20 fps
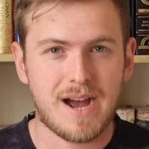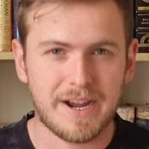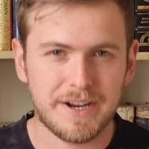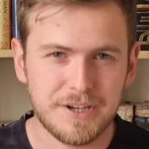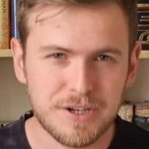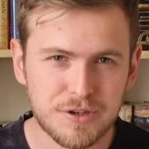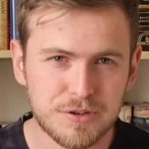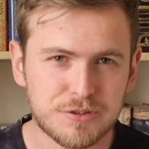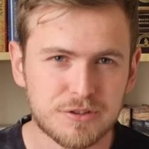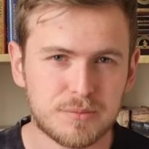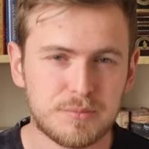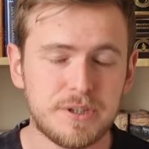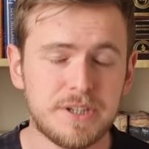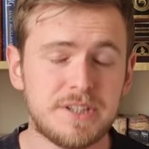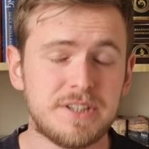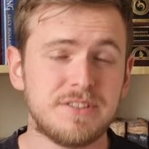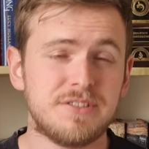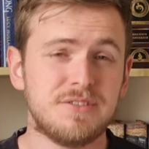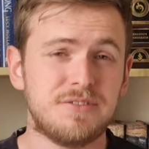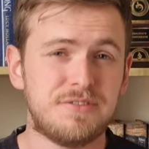I know some
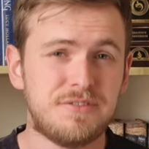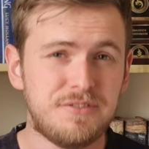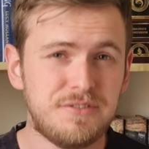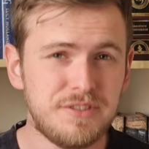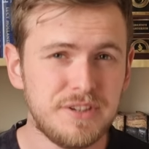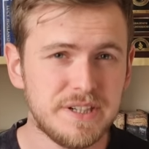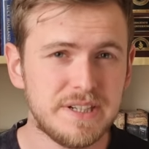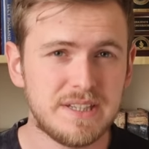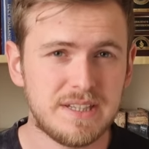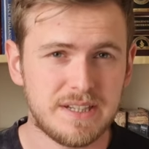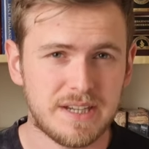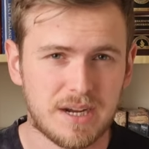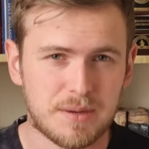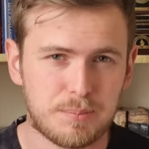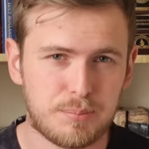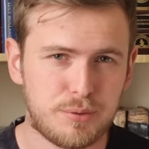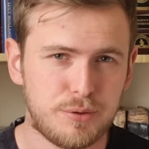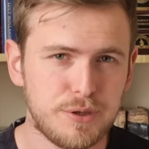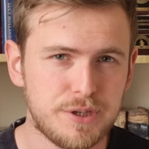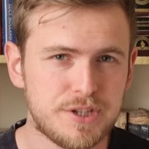readers really
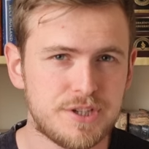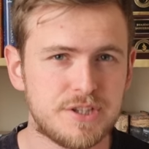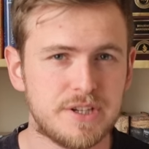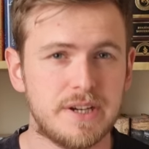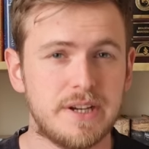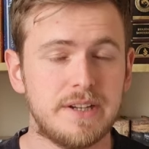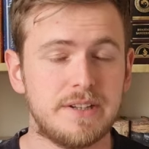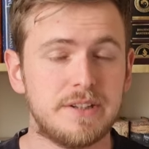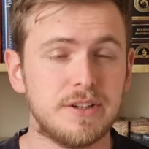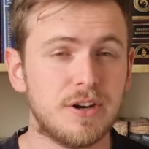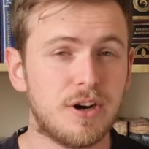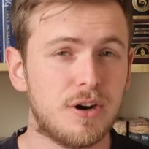appreciate the